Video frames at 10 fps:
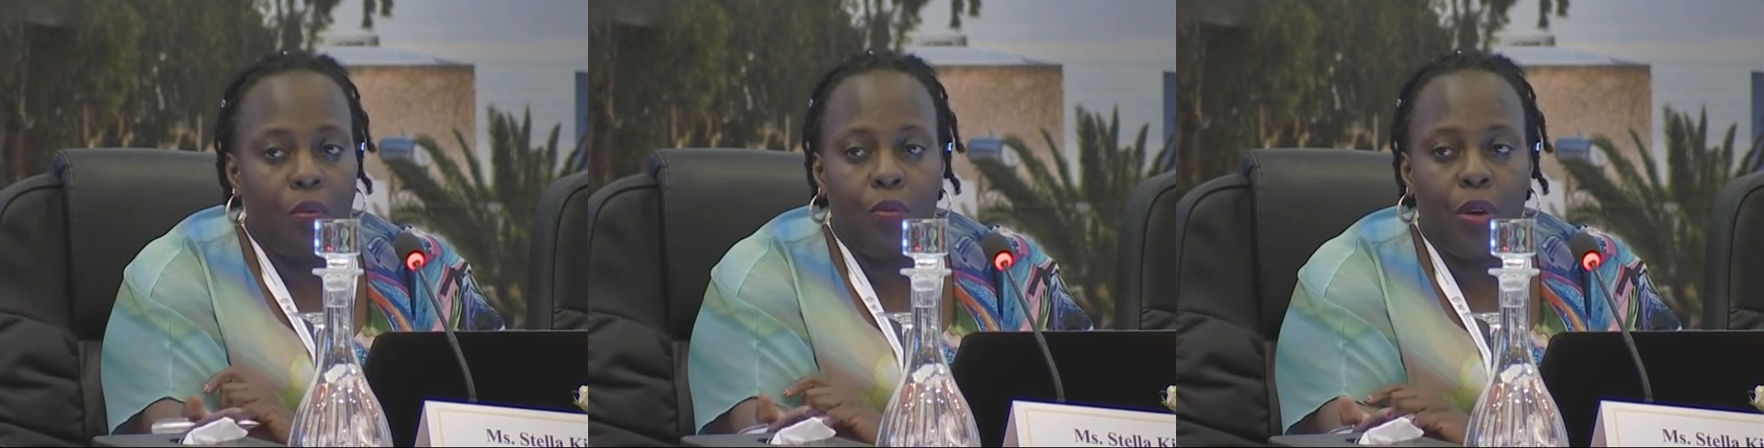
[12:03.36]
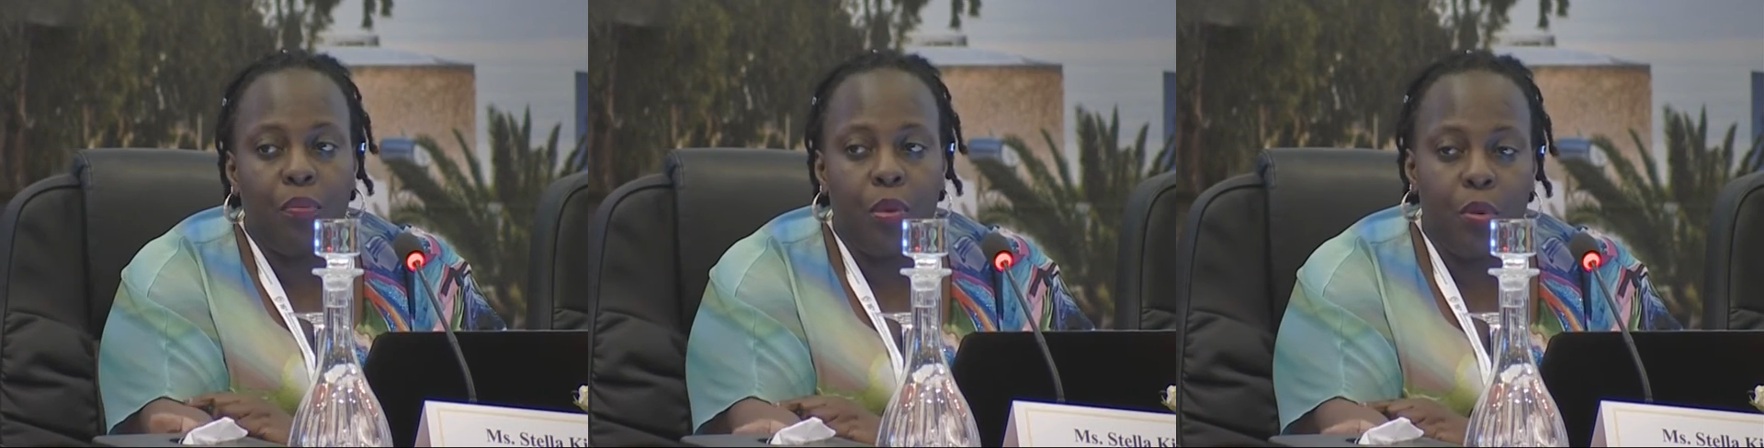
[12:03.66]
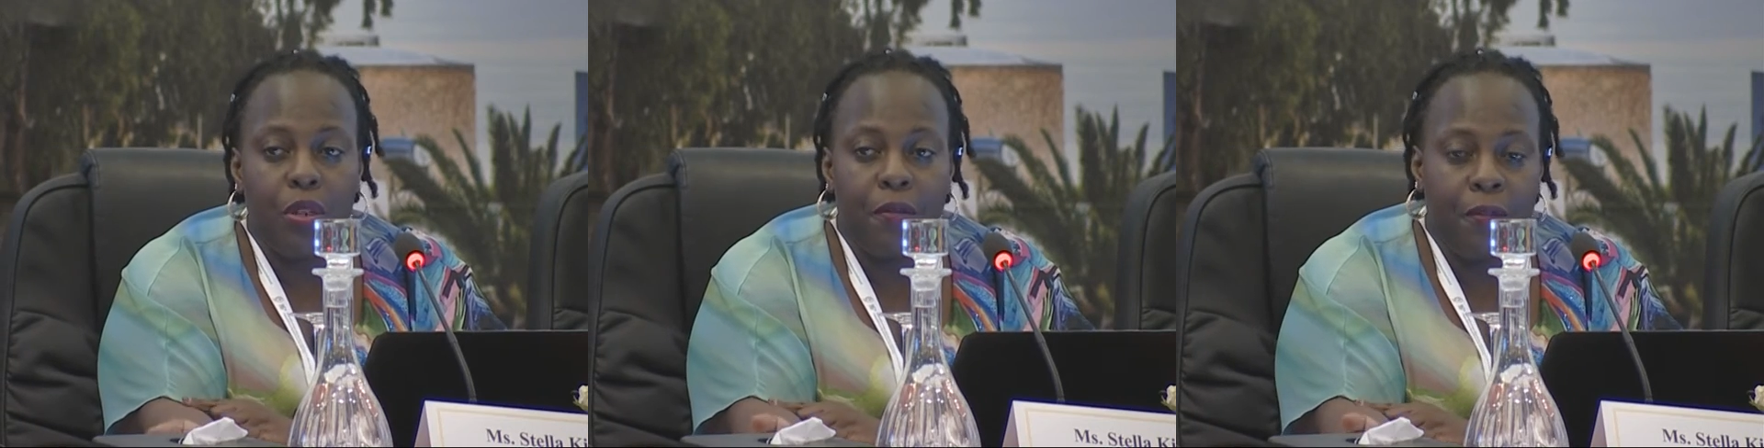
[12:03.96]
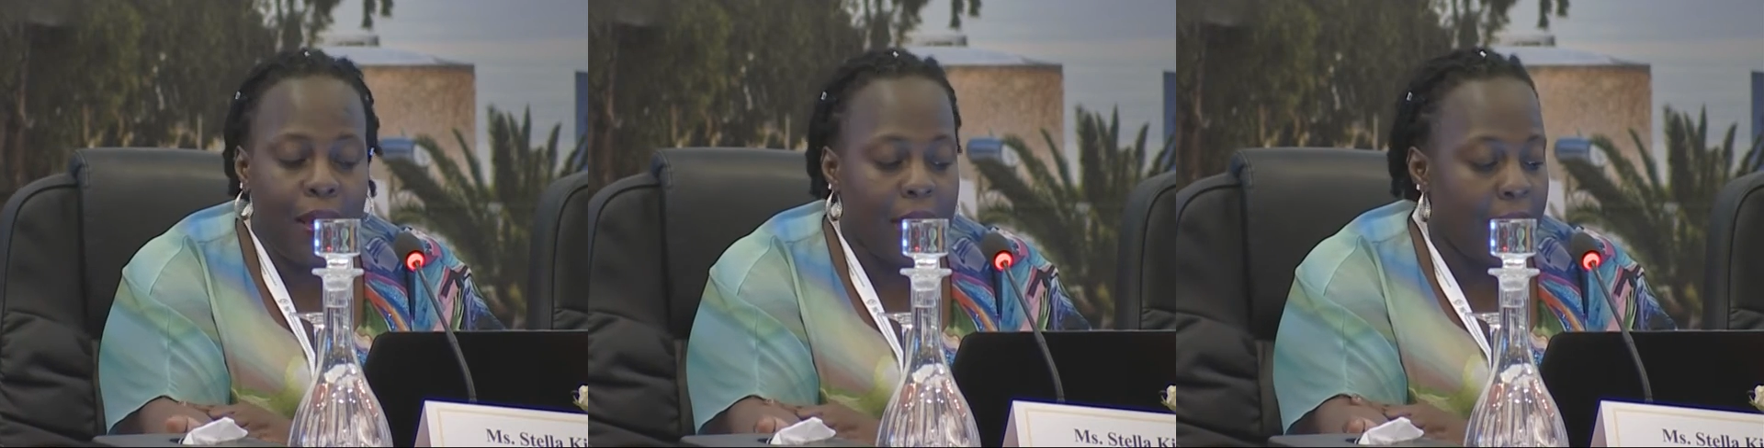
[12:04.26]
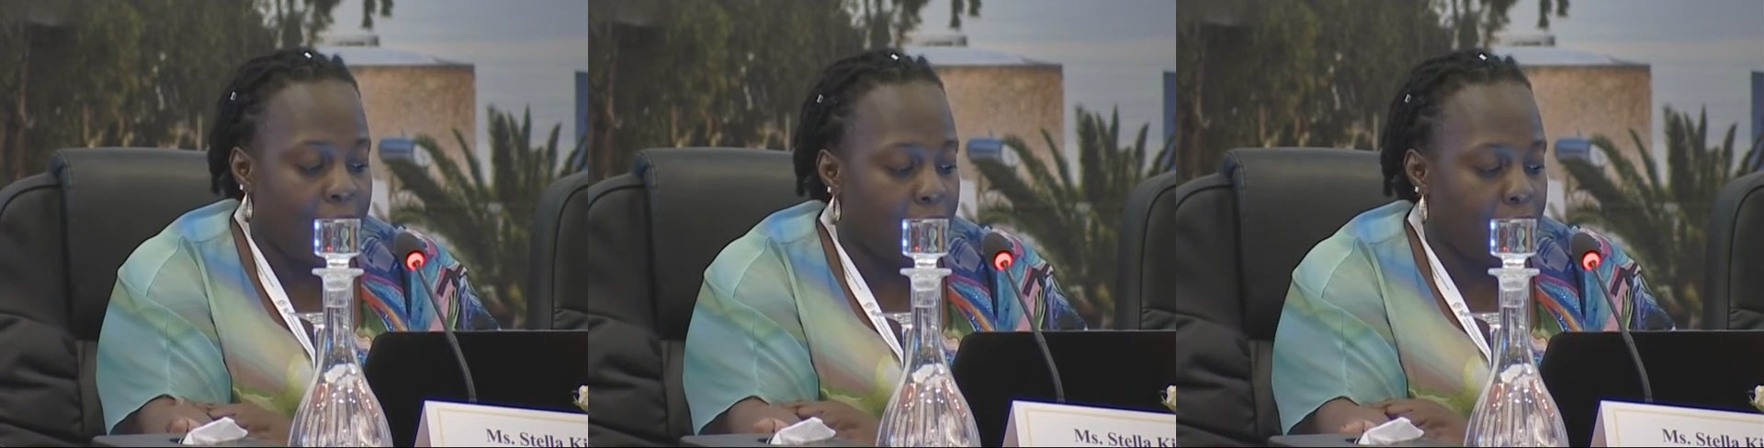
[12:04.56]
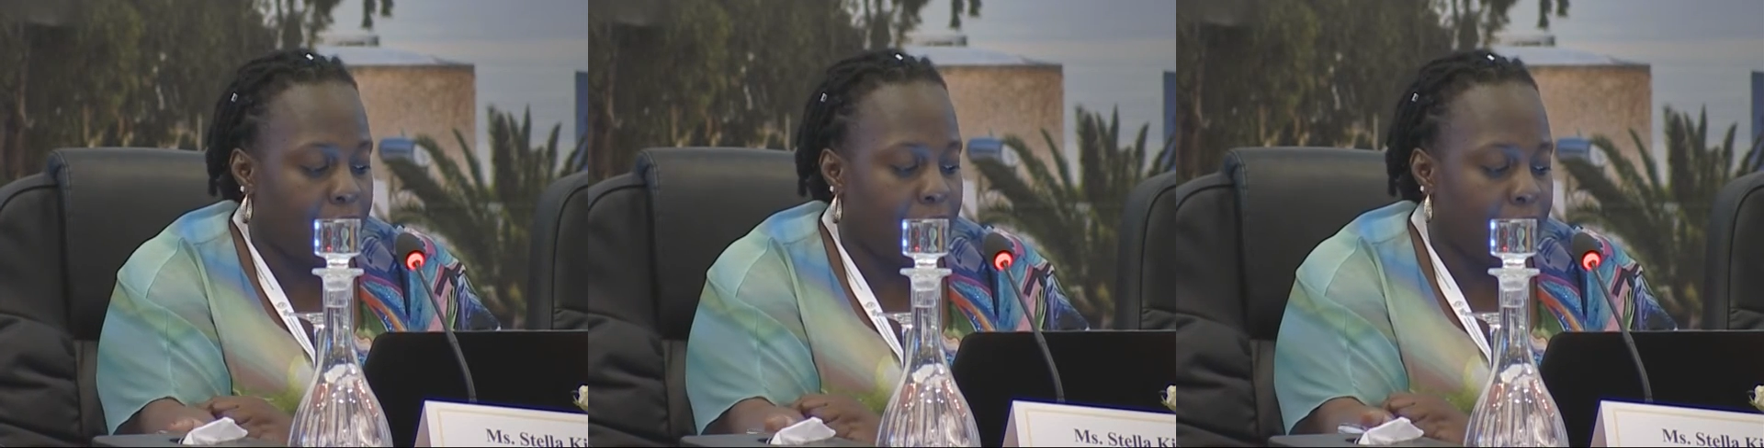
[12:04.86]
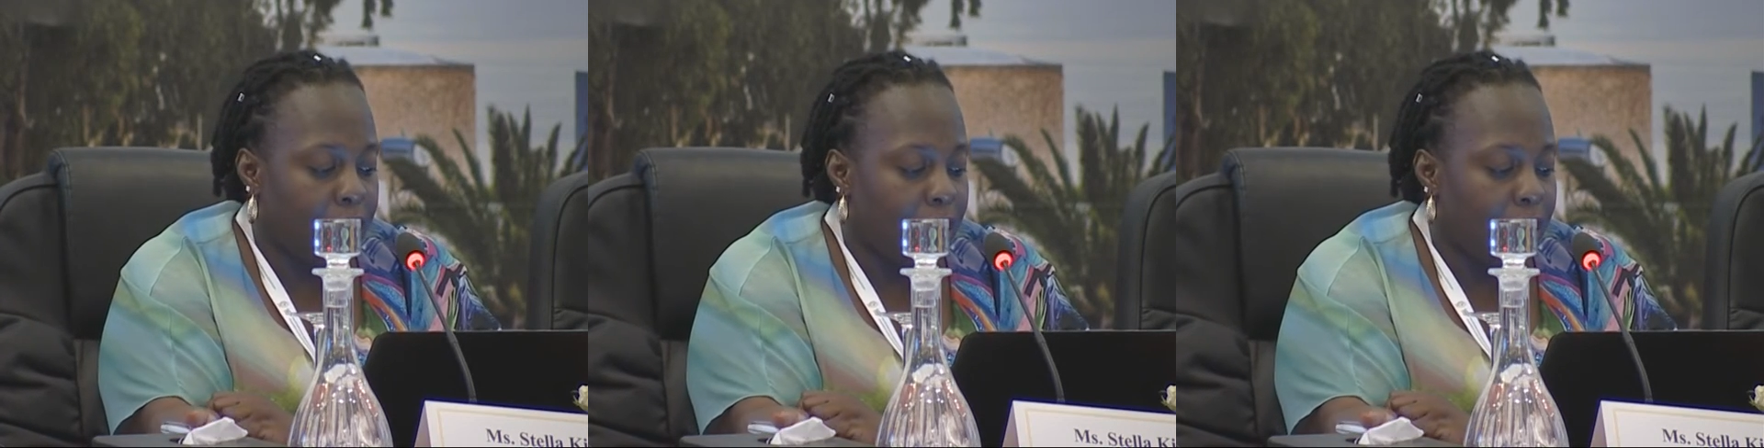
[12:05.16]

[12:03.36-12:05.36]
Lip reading: when people define health,